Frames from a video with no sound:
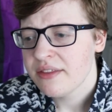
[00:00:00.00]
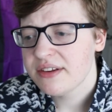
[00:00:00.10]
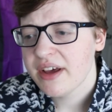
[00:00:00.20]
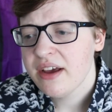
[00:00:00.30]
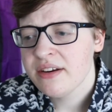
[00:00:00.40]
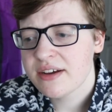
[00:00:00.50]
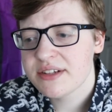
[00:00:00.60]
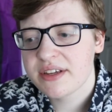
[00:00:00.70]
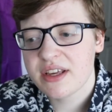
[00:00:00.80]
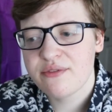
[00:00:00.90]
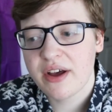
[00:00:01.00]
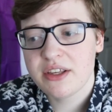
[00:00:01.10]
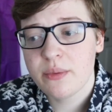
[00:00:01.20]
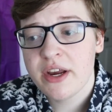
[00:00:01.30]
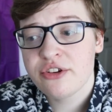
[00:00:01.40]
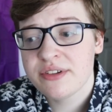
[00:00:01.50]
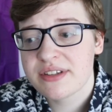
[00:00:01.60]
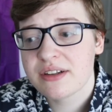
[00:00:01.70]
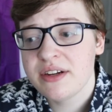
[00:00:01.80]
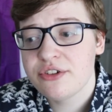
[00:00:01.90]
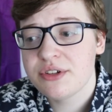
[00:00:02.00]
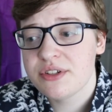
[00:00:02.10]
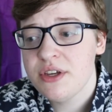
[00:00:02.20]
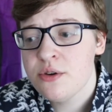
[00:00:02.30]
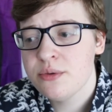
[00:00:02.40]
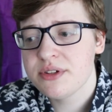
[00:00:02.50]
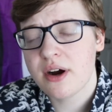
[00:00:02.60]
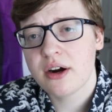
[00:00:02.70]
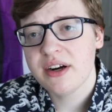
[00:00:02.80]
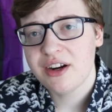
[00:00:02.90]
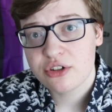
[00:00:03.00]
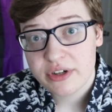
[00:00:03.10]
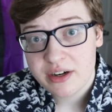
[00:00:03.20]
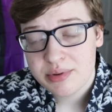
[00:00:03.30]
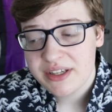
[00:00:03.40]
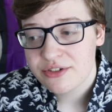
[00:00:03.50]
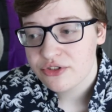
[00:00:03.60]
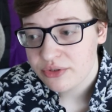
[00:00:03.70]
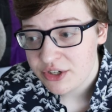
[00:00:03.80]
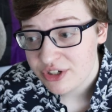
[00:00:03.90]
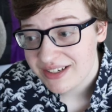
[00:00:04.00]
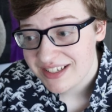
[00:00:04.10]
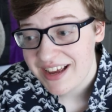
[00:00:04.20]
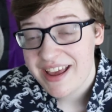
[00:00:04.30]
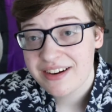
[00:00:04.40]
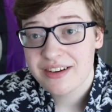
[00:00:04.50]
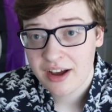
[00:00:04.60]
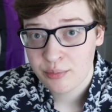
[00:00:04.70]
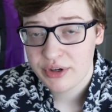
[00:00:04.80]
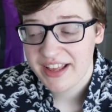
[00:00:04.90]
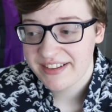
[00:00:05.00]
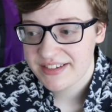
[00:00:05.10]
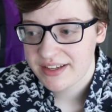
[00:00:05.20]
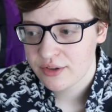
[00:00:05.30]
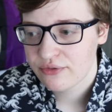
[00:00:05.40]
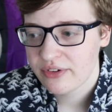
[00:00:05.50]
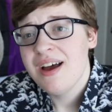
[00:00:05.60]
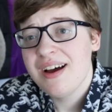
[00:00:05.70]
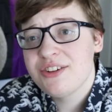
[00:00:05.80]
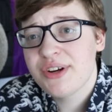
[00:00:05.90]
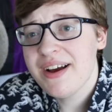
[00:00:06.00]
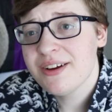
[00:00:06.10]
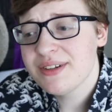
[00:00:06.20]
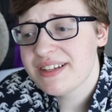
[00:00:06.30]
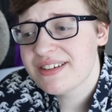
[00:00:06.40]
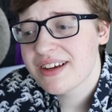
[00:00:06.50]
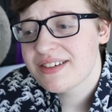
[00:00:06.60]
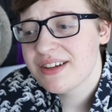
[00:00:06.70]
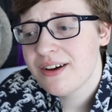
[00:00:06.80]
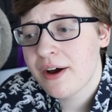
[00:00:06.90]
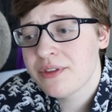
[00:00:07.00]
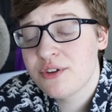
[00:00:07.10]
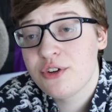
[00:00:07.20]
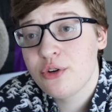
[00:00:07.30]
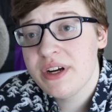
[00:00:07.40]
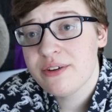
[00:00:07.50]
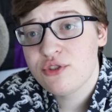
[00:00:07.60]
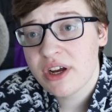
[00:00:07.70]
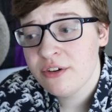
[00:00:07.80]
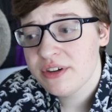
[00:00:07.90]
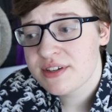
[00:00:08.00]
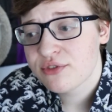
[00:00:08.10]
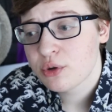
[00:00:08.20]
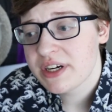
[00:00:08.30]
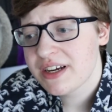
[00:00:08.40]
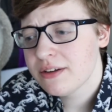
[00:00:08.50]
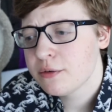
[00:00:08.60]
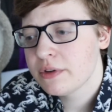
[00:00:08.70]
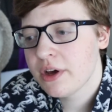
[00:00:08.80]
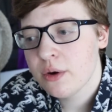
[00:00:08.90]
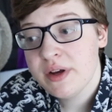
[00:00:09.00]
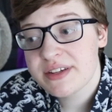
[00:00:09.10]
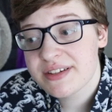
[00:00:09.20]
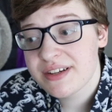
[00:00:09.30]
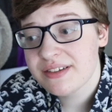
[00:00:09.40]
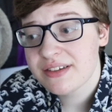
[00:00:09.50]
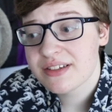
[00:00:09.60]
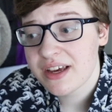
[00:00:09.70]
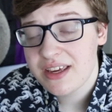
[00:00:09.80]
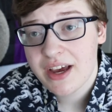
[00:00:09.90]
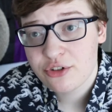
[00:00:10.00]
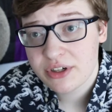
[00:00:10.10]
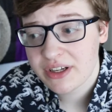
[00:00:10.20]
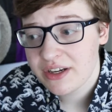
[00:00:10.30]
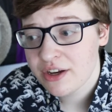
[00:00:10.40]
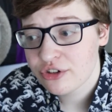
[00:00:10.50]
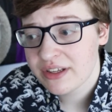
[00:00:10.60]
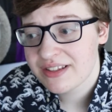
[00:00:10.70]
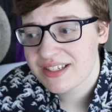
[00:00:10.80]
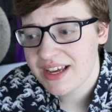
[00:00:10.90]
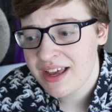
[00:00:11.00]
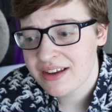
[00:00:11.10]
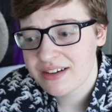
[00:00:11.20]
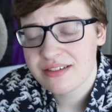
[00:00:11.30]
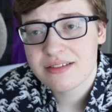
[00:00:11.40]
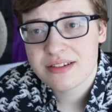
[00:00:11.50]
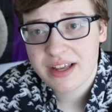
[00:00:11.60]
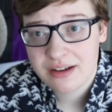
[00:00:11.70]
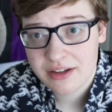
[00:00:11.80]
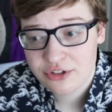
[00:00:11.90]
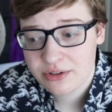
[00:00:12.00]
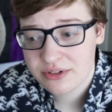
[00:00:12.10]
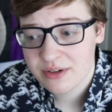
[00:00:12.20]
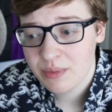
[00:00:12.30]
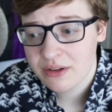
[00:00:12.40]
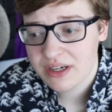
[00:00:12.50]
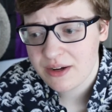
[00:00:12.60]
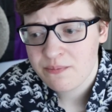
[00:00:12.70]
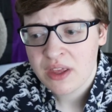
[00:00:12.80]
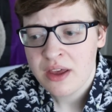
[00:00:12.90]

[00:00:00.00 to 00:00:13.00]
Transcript: The diagnostic evaluations clinicians use are incredibly stringent and comprehensive. A child is tested on the degree of gender dysphoria, coexisting psychiatric conditions, and psychological stability,